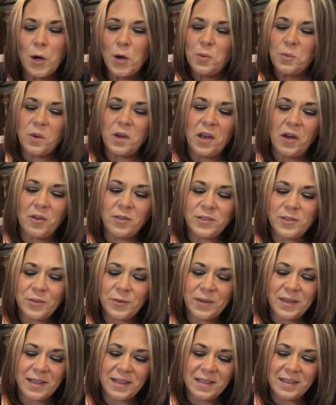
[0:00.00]
We also
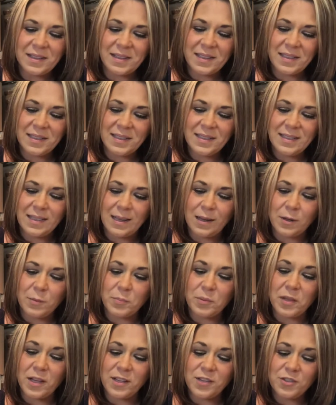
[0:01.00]
get this uh,
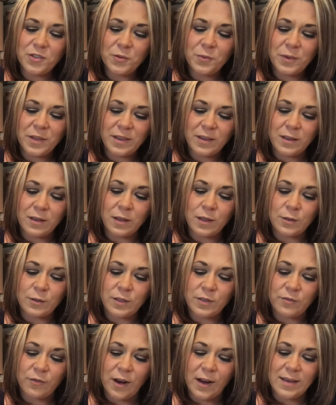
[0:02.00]
pleasure with a
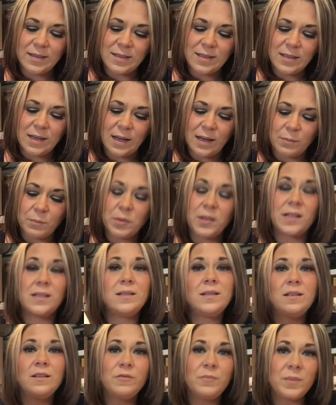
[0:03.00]
close friend and
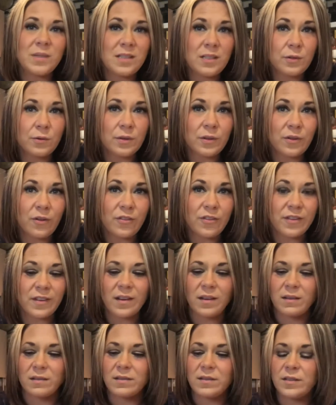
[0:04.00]
plenty of material
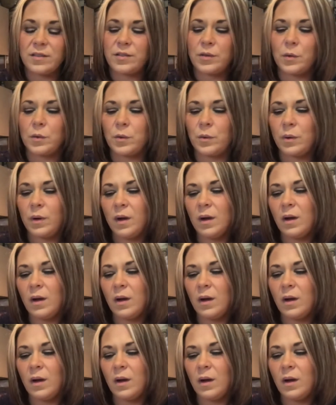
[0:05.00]
things. So